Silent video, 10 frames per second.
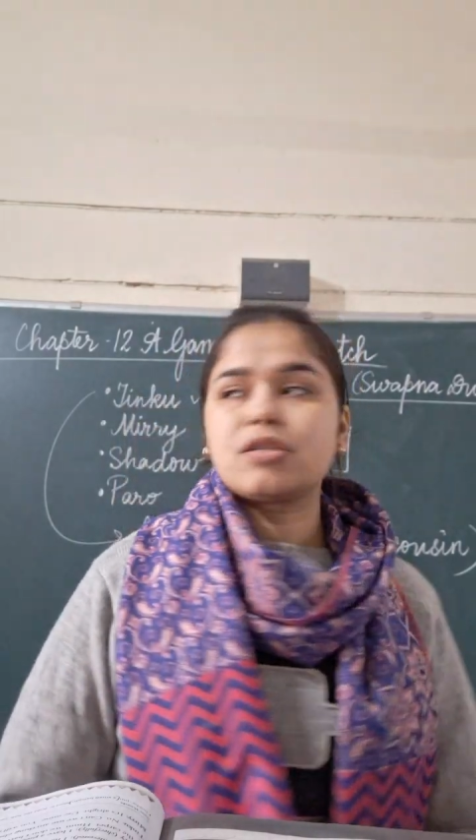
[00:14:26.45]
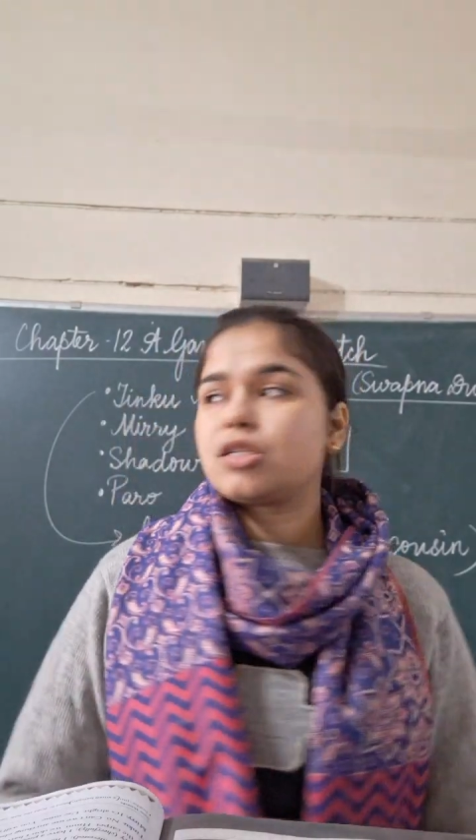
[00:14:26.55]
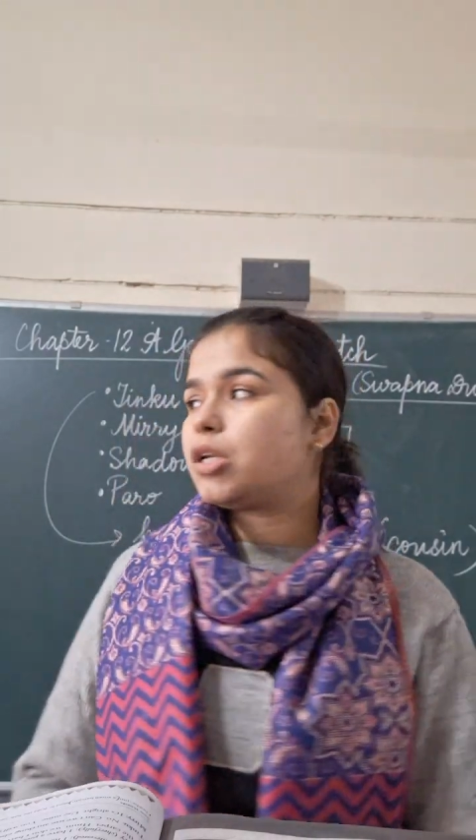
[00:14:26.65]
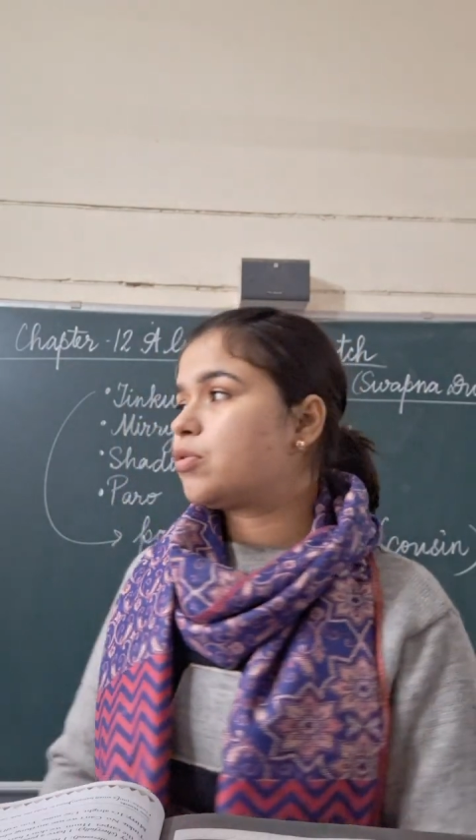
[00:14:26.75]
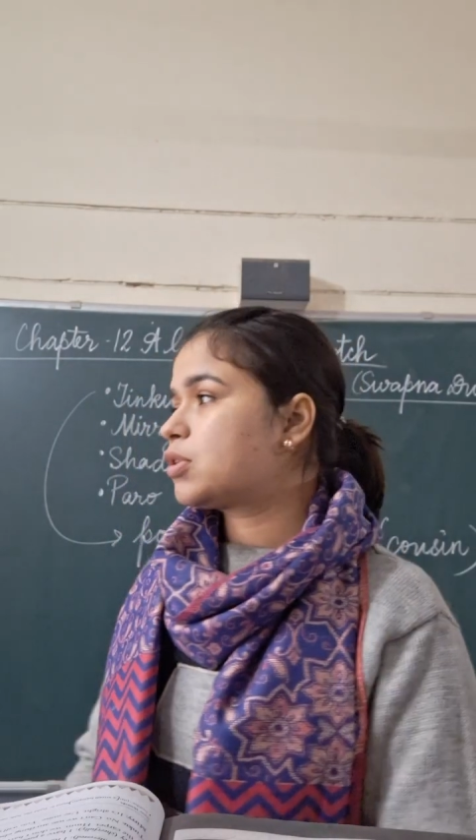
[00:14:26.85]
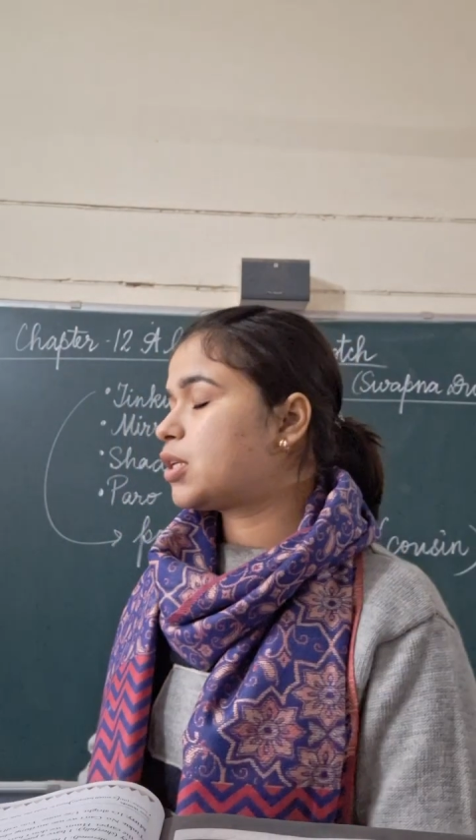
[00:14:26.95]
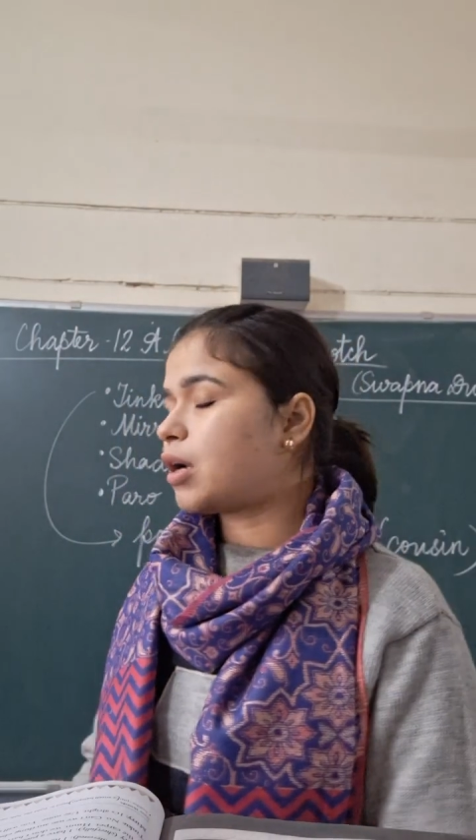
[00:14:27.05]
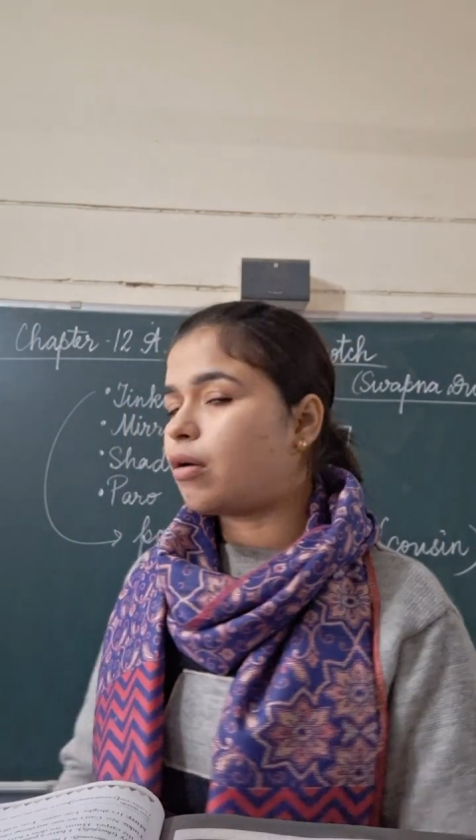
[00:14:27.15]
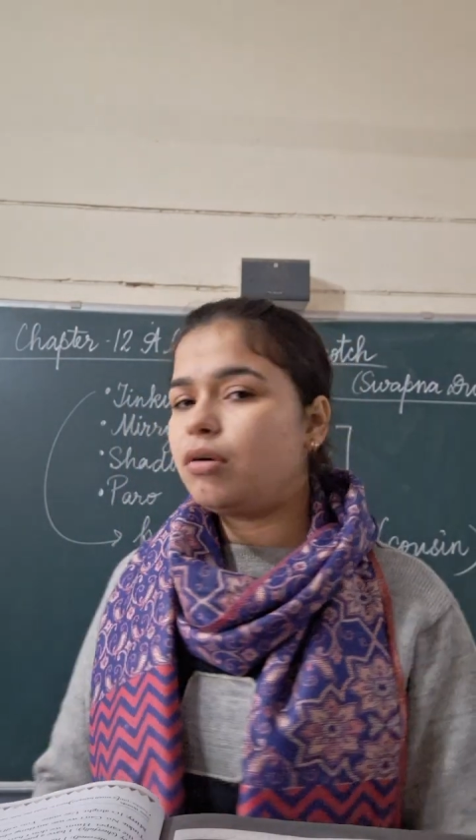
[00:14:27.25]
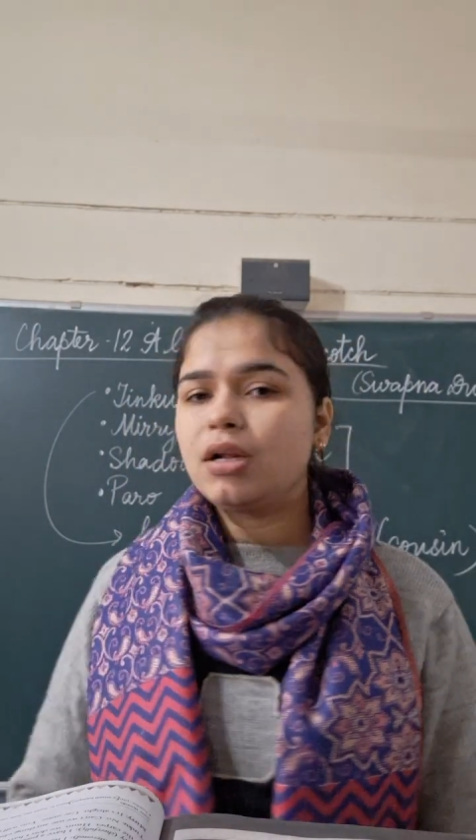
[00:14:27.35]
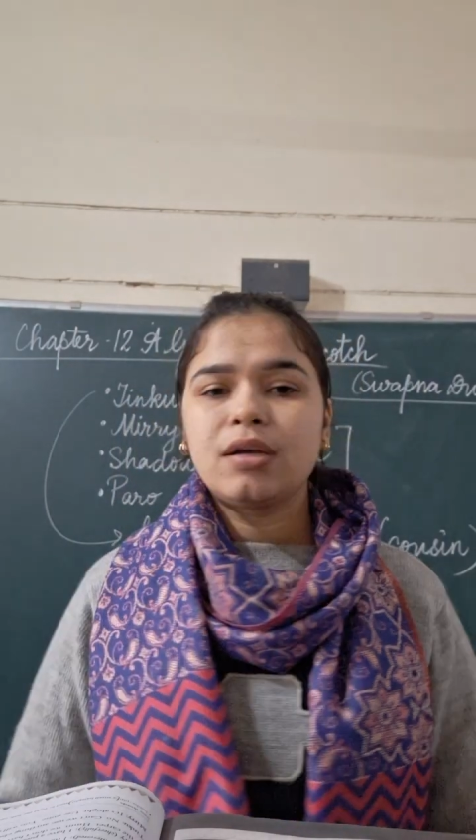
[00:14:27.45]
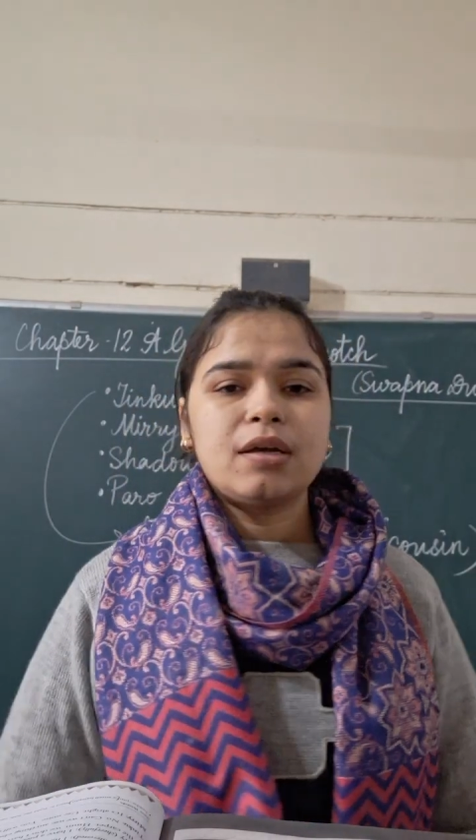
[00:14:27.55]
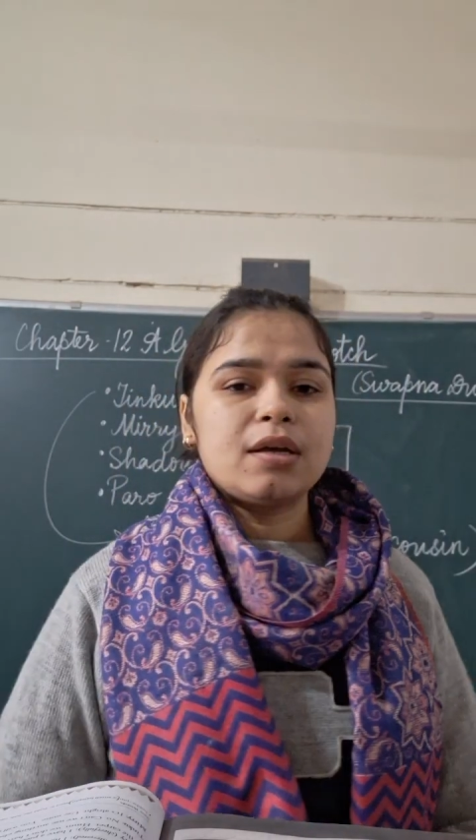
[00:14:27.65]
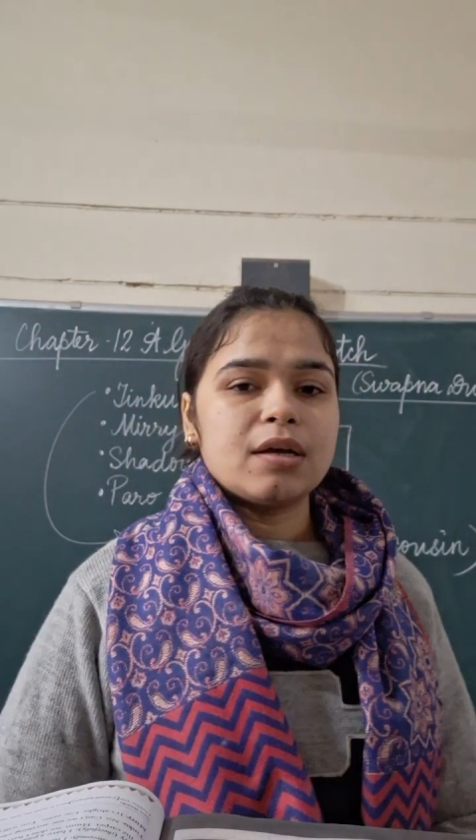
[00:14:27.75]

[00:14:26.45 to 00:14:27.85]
she looks around.